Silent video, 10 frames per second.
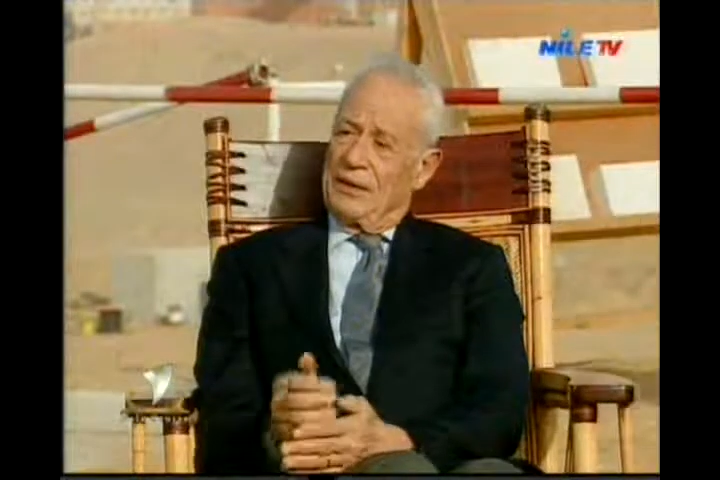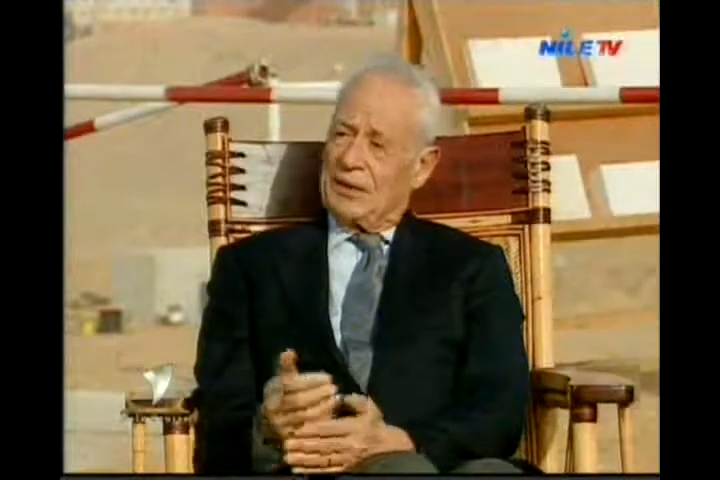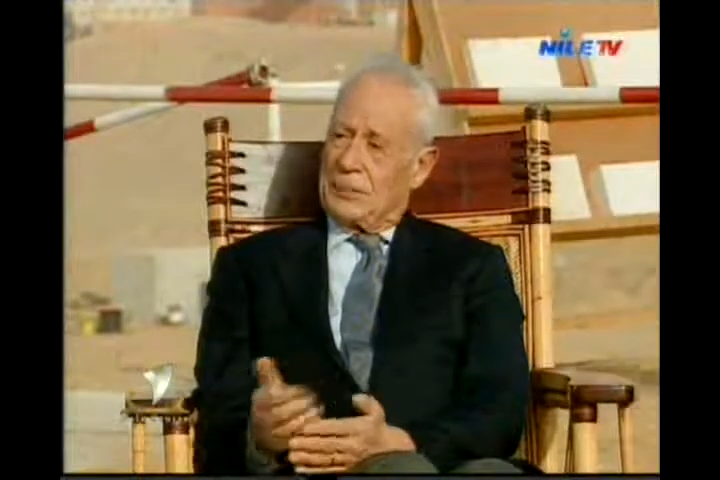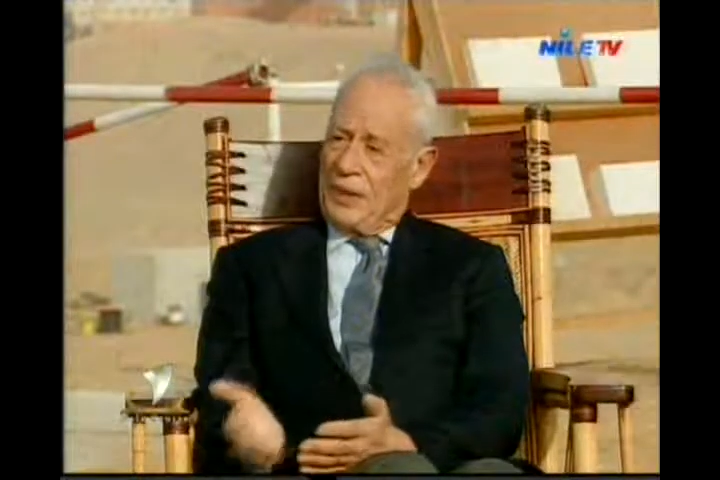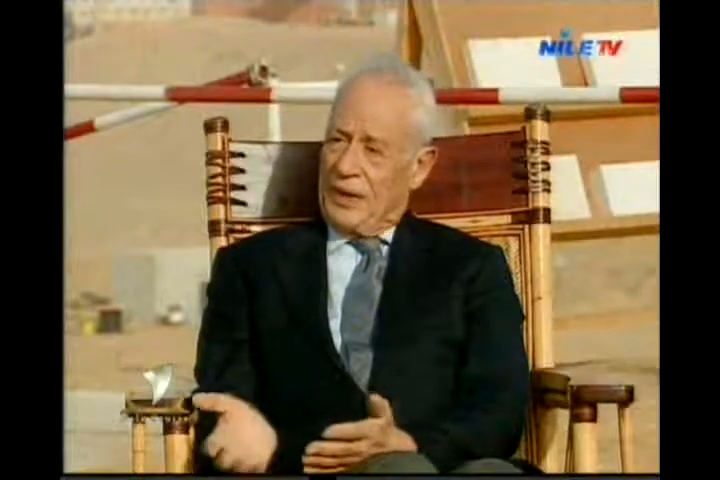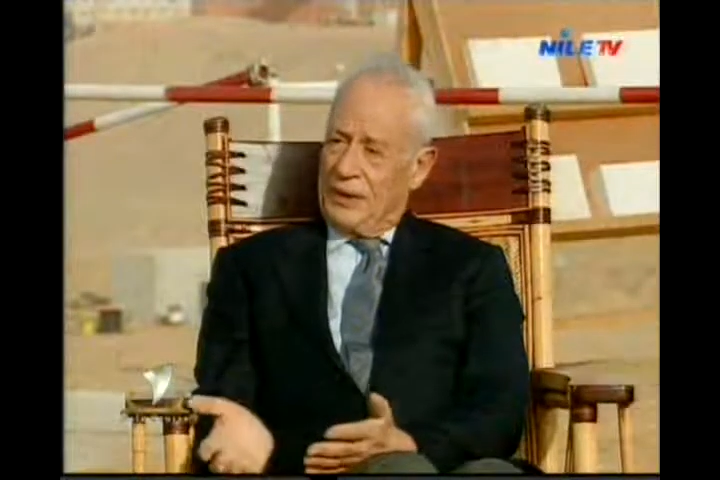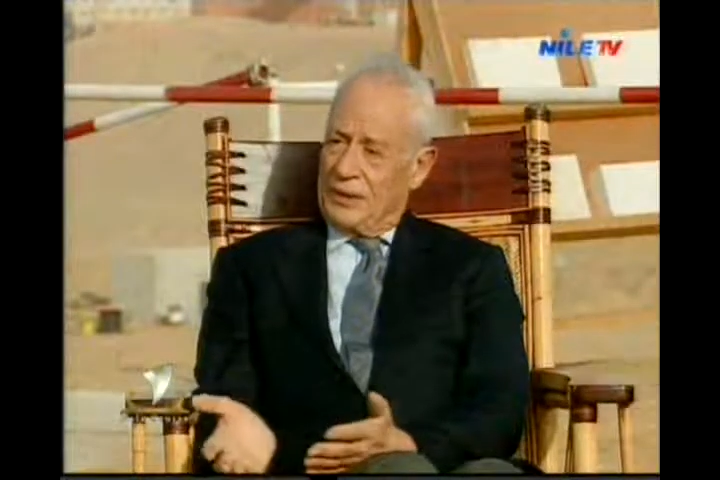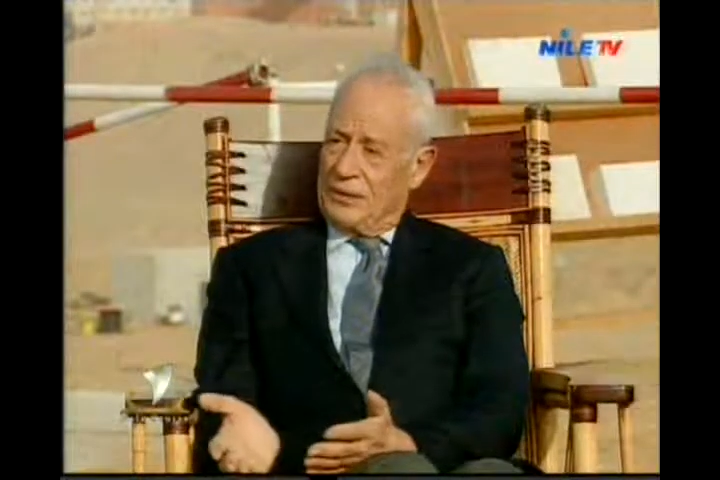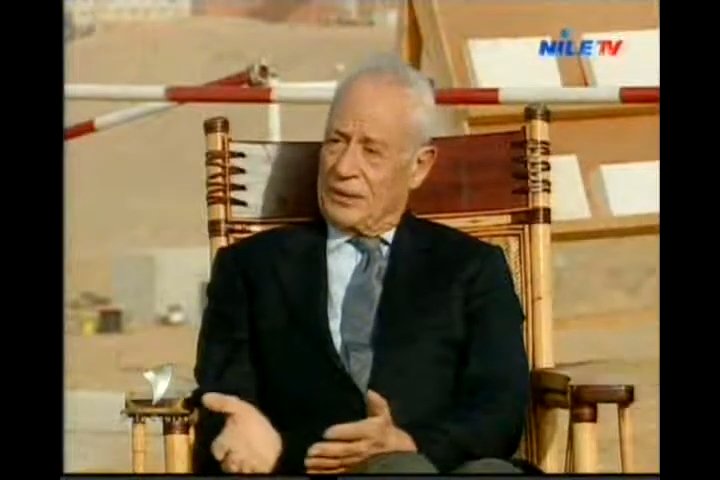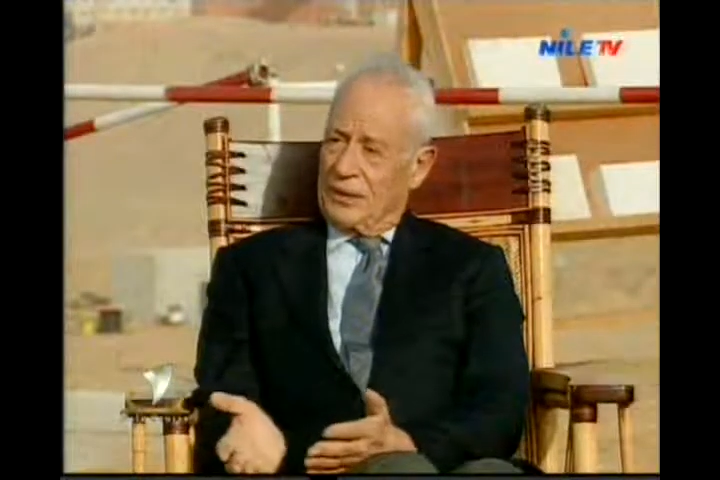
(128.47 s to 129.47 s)

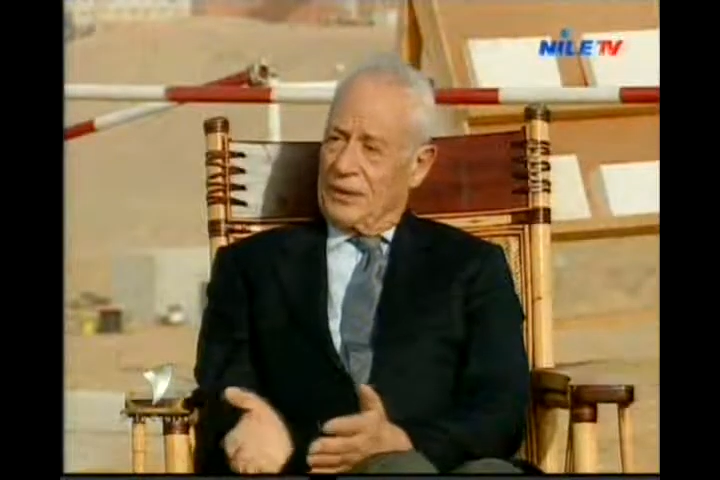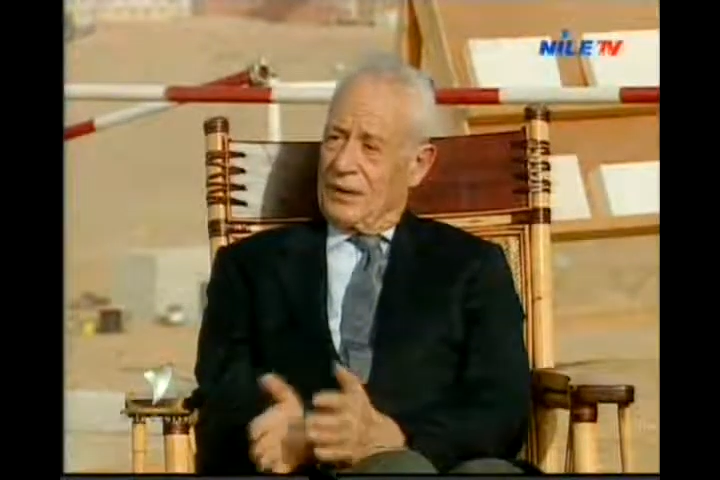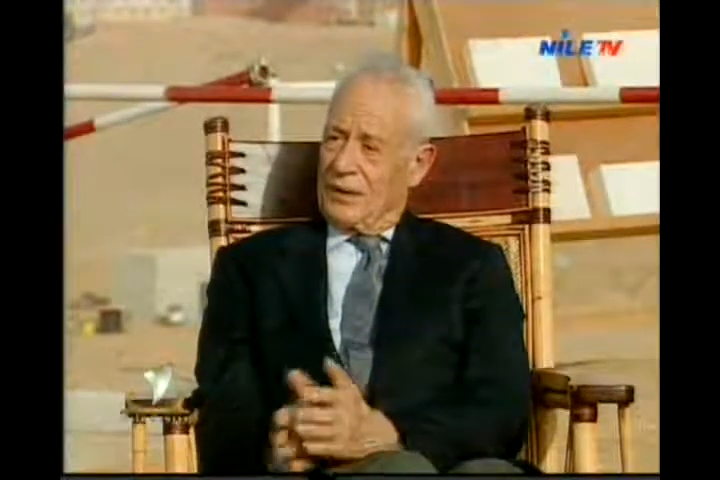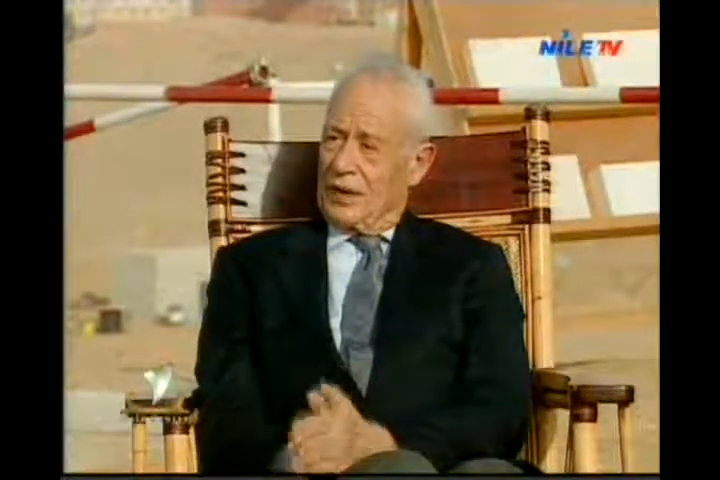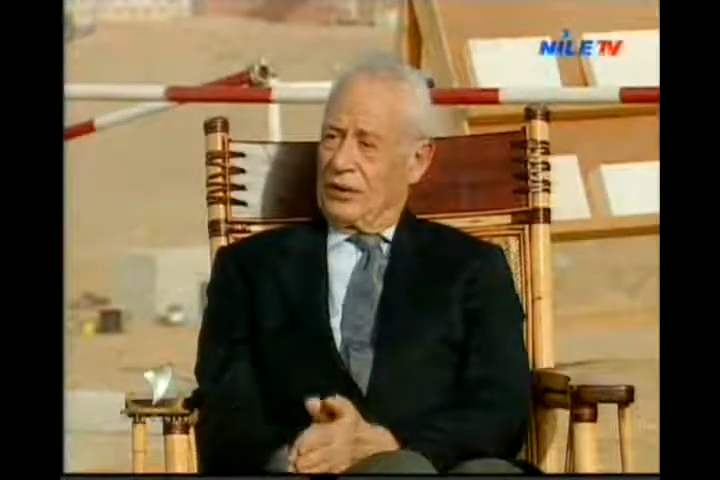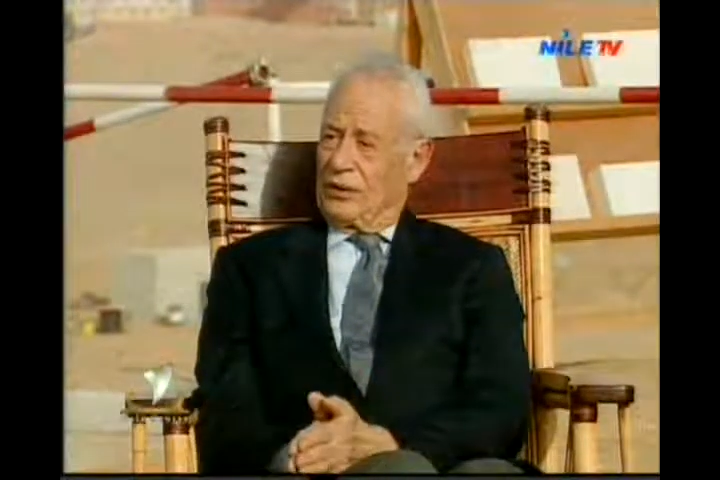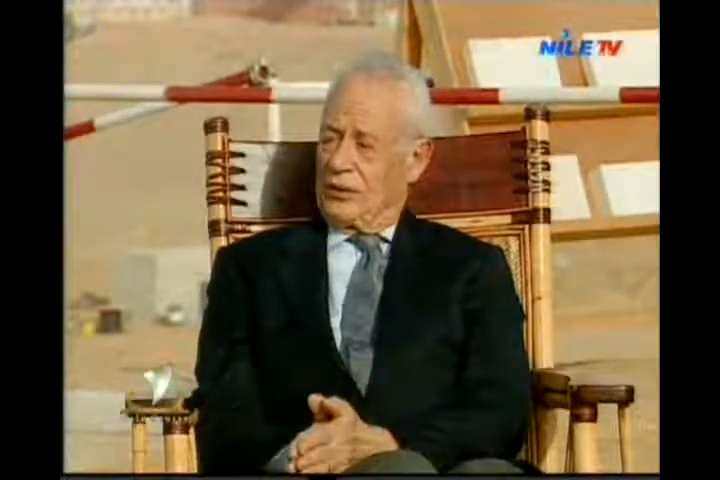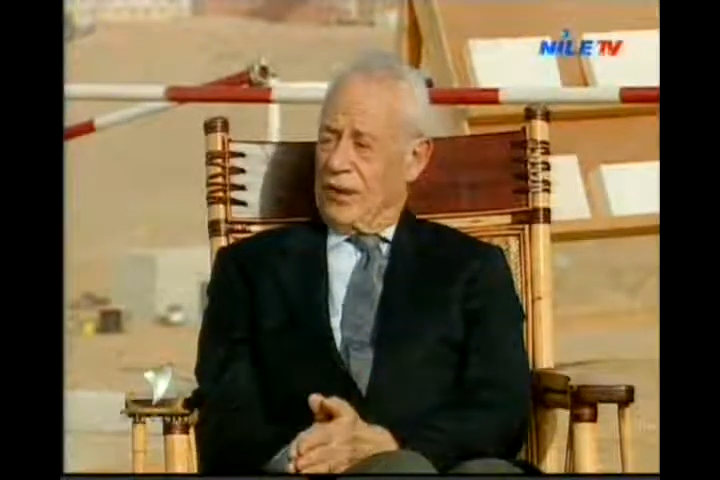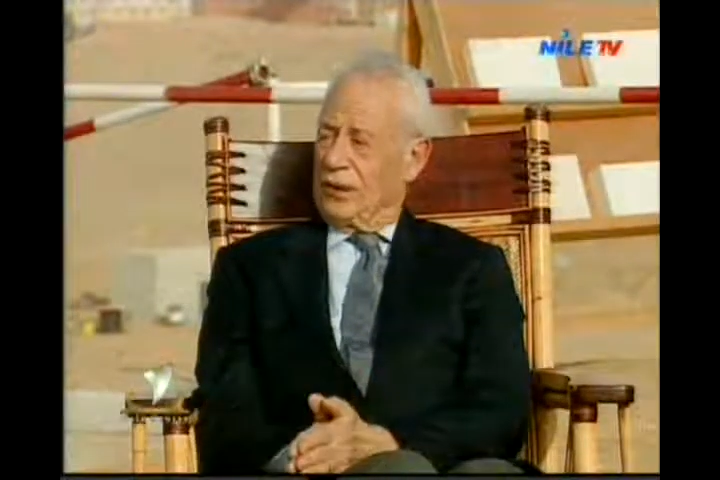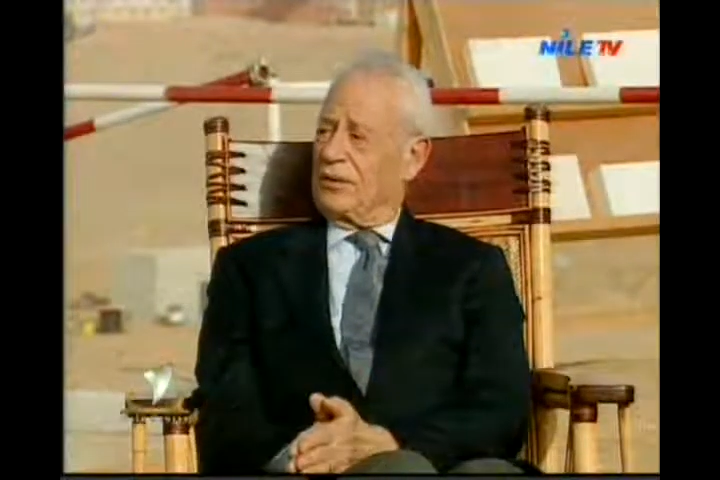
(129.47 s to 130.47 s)
displayed the
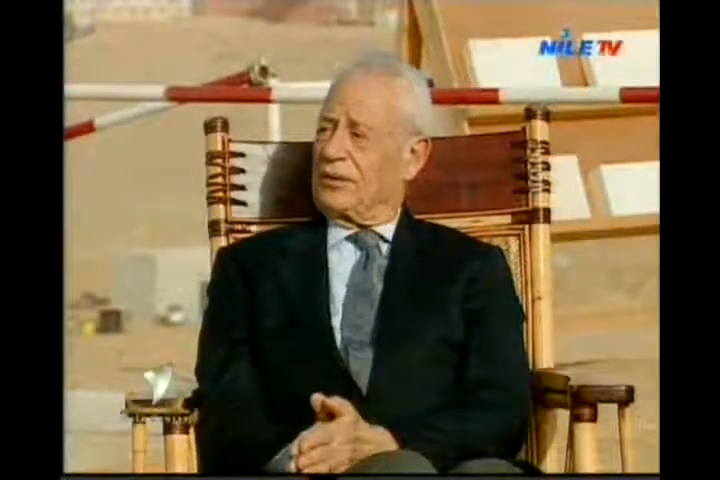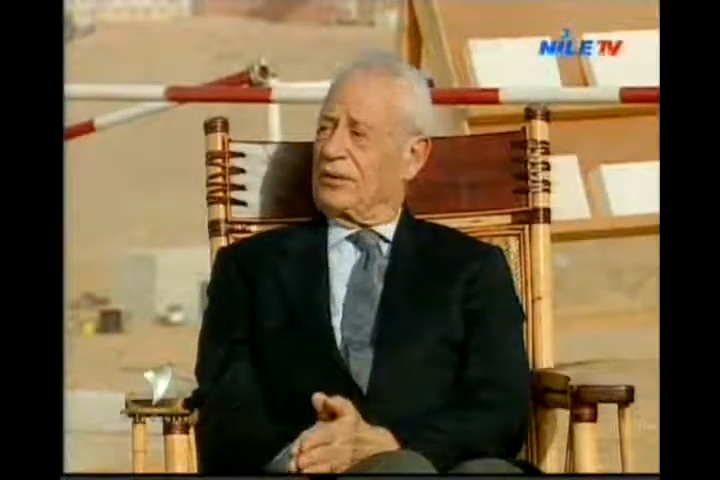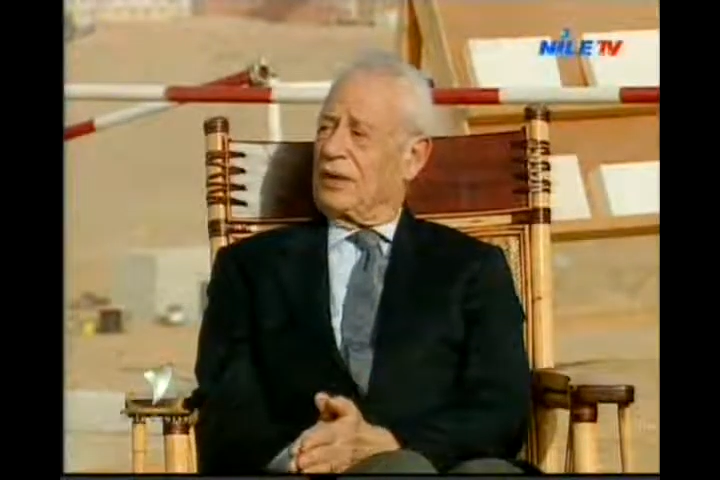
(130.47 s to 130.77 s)
artifacts,